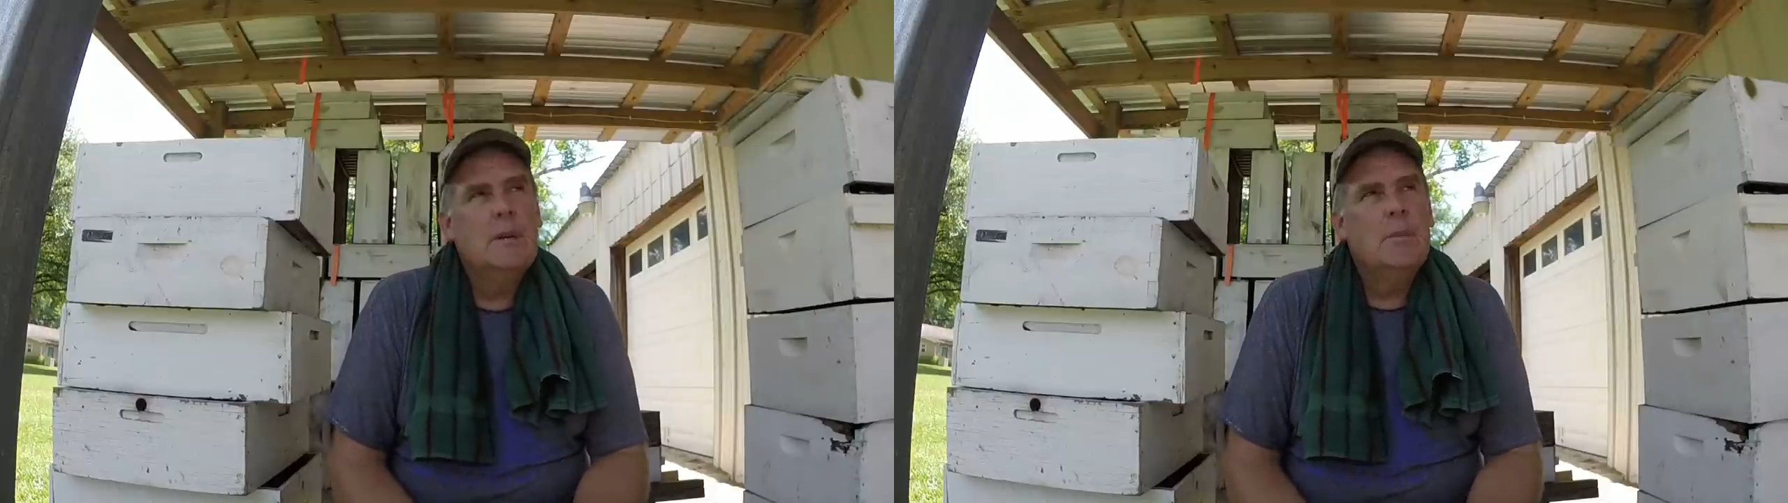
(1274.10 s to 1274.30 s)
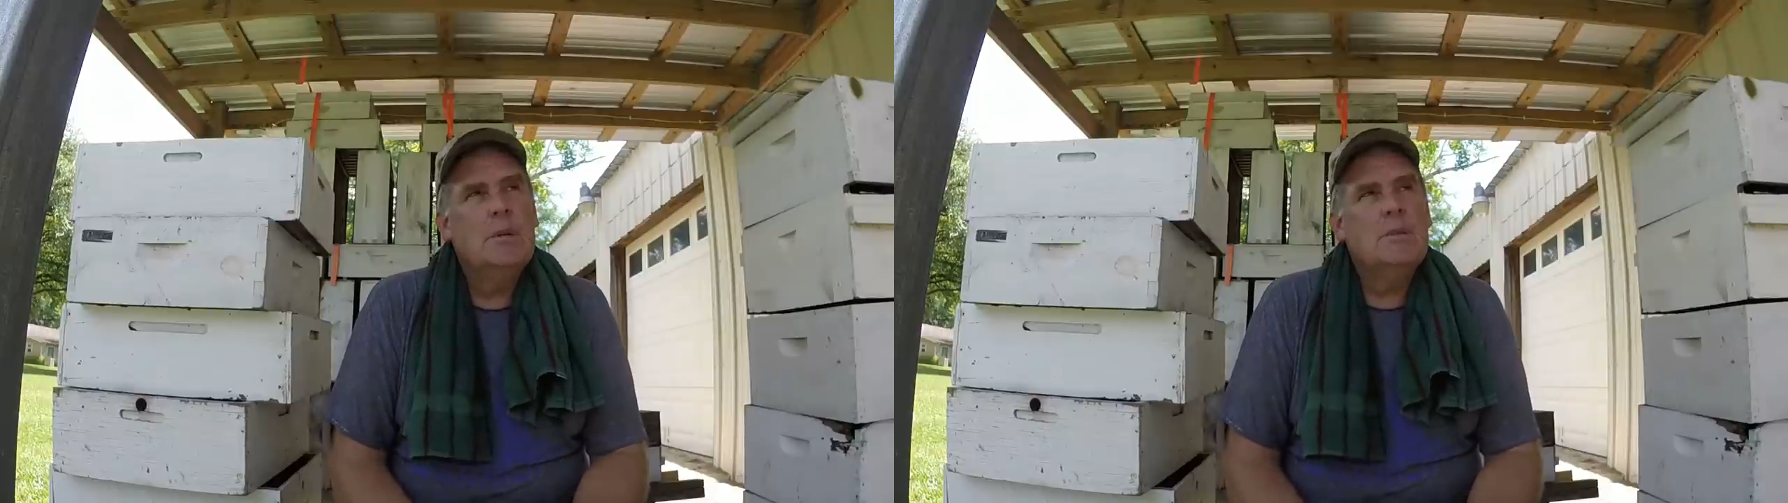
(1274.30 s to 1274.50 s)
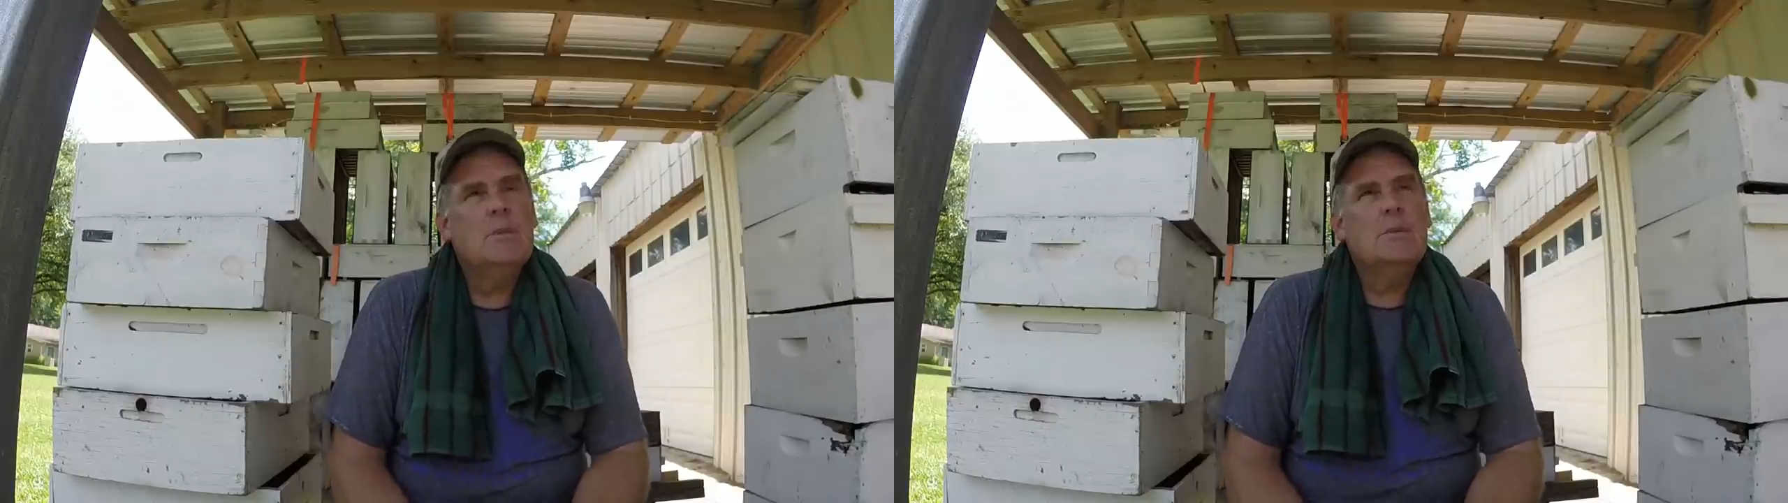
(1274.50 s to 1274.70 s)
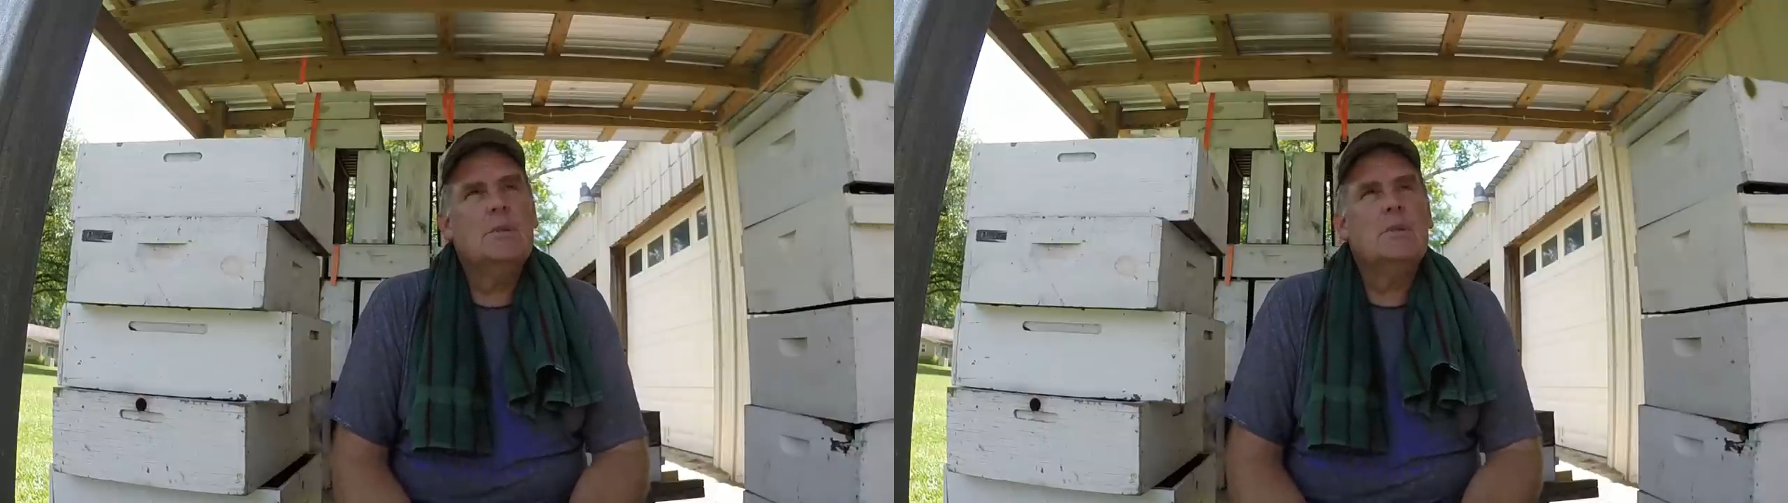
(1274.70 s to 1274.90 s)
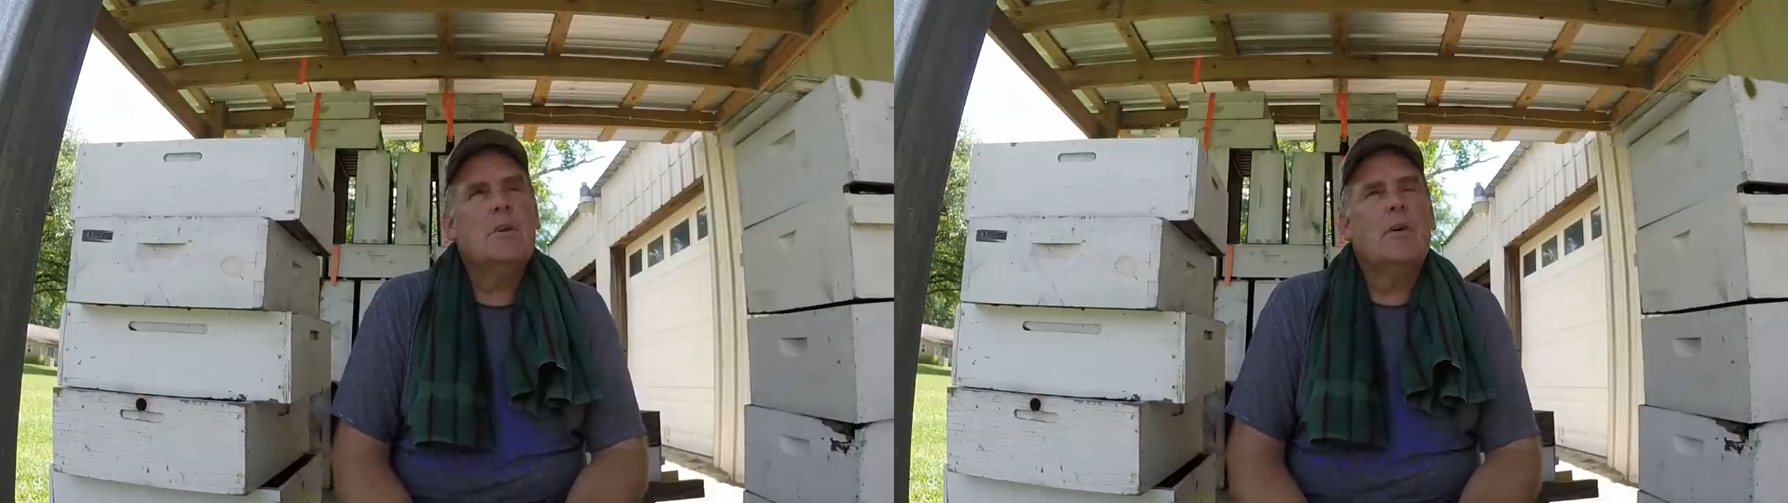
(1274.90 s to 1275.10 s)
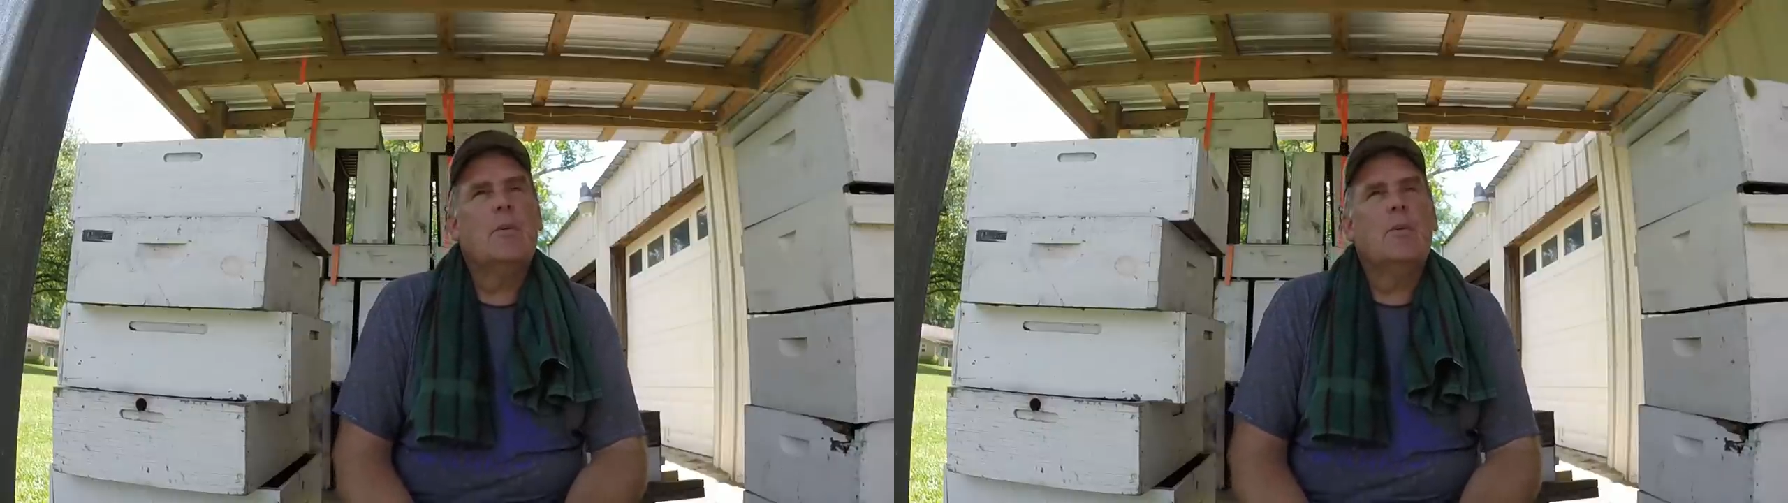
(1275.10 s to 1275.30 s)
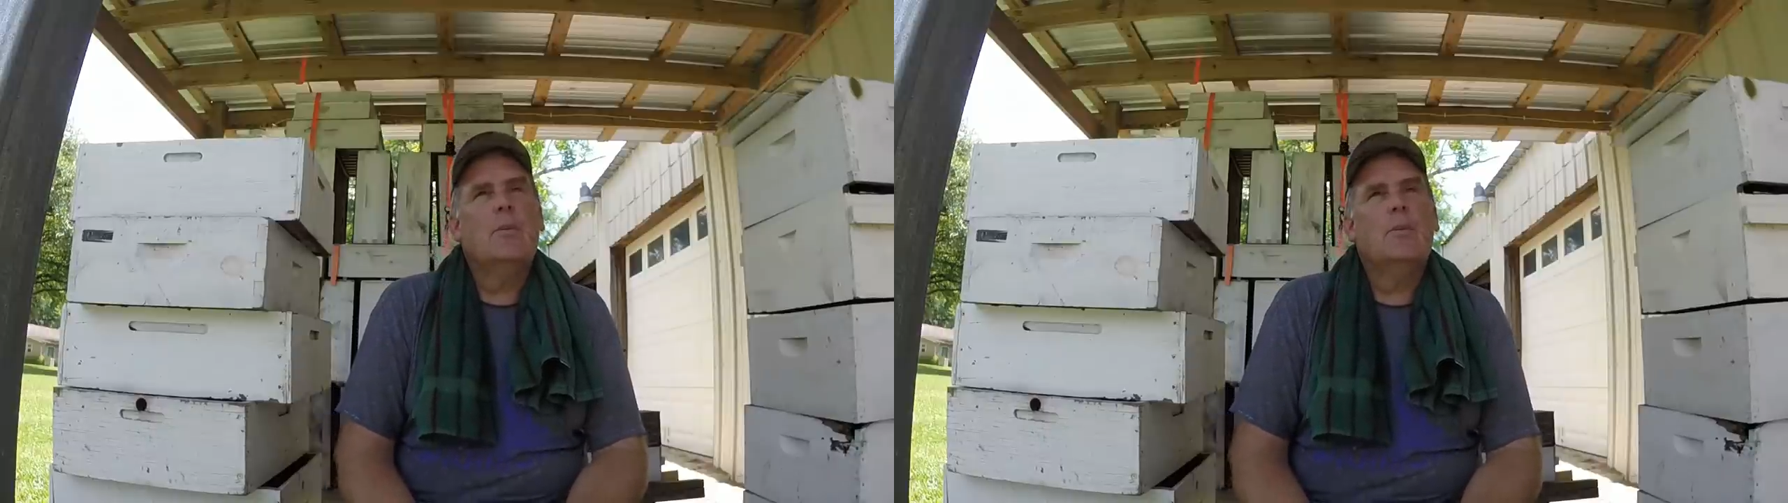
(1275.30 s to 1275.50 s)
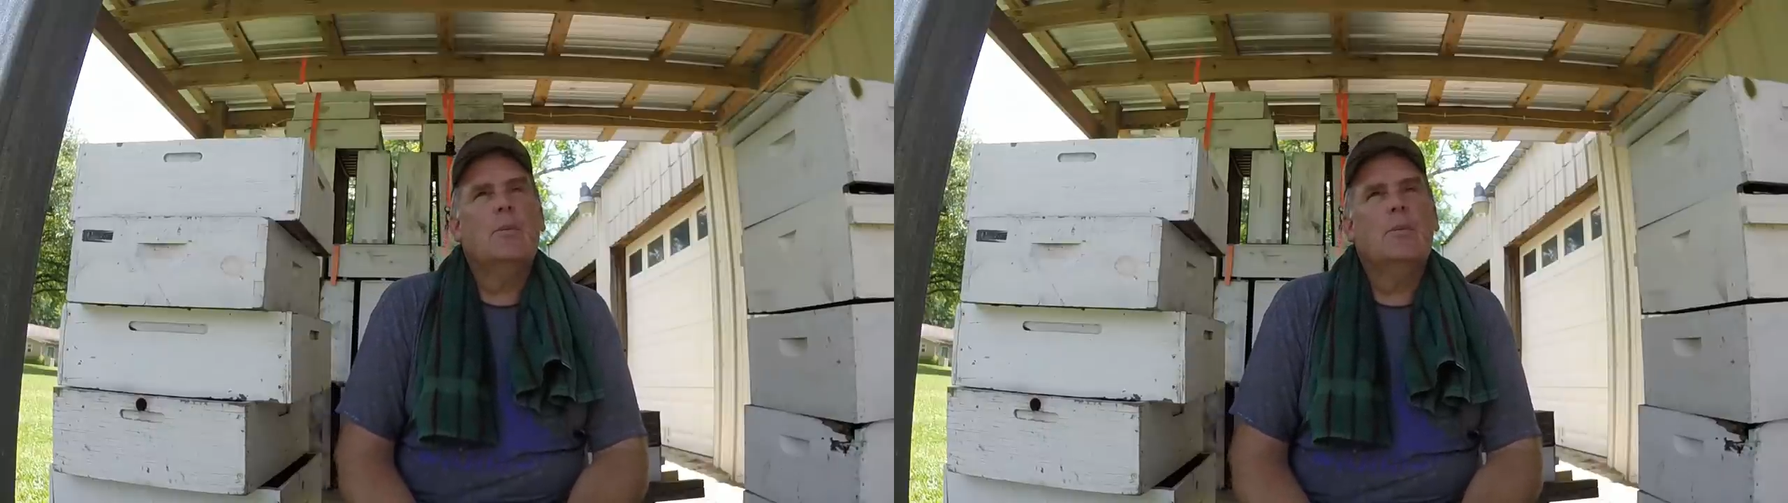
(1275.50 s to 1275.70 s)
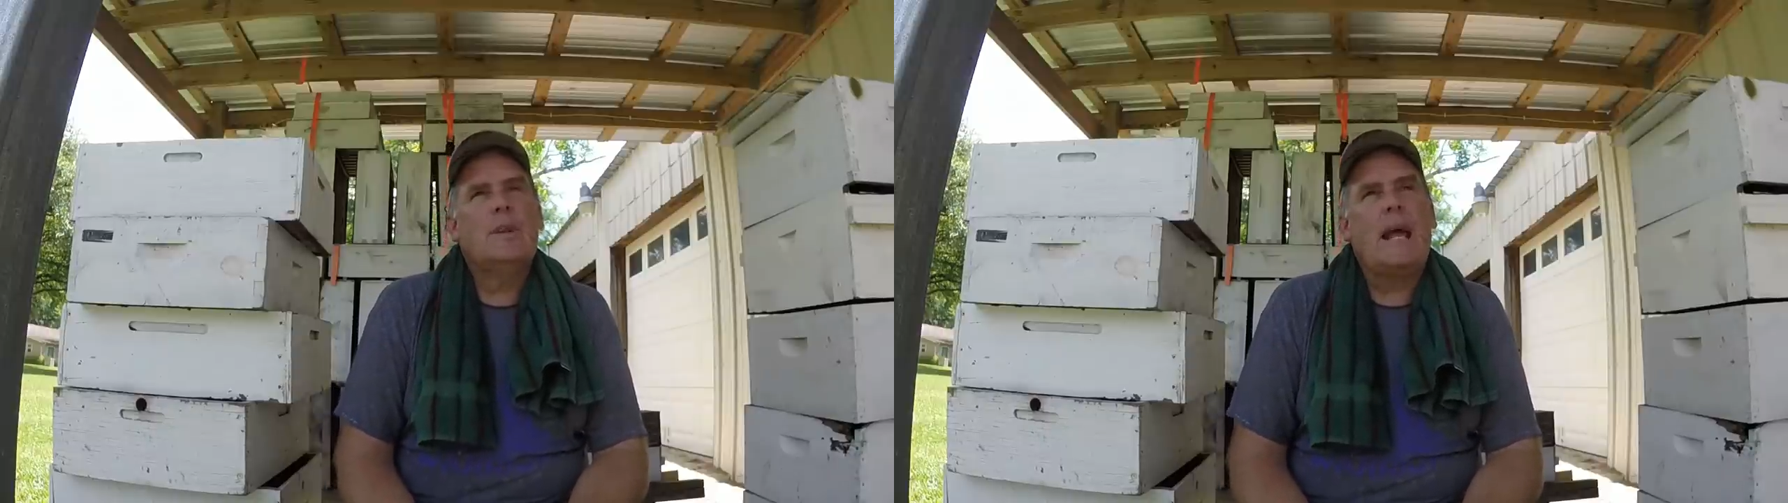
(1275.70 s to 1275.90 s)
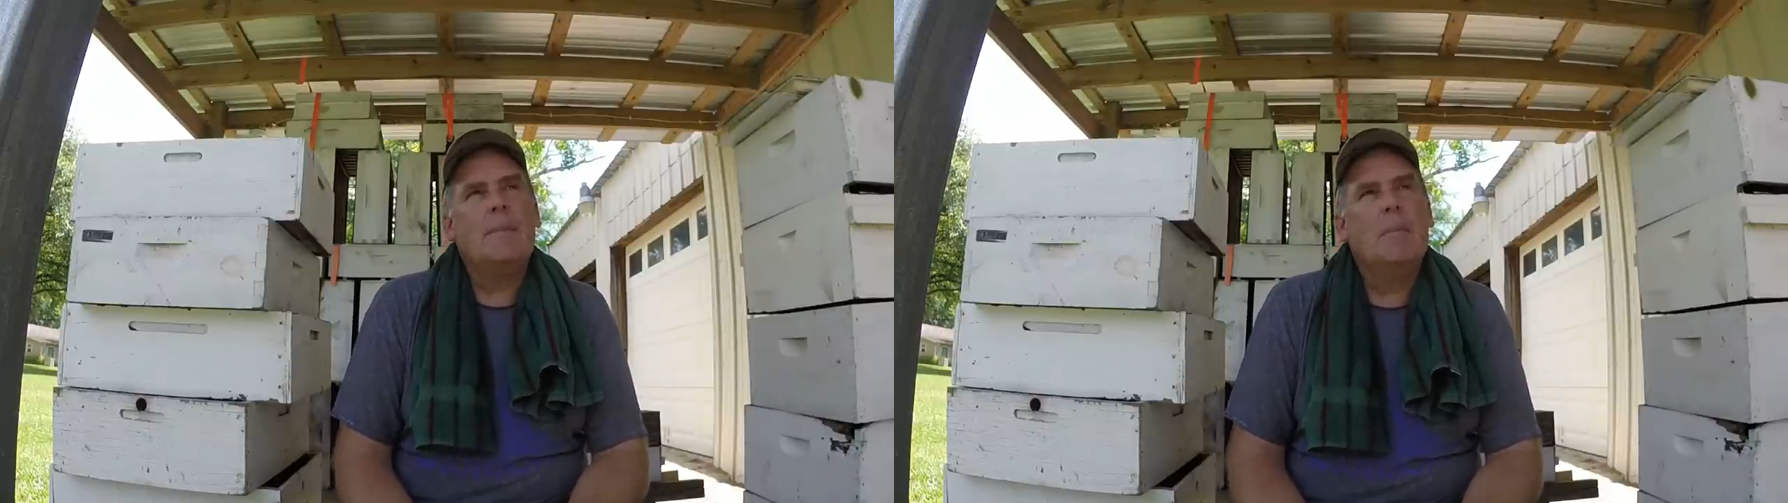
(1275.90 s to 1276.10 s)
Pretty soon we should start stacking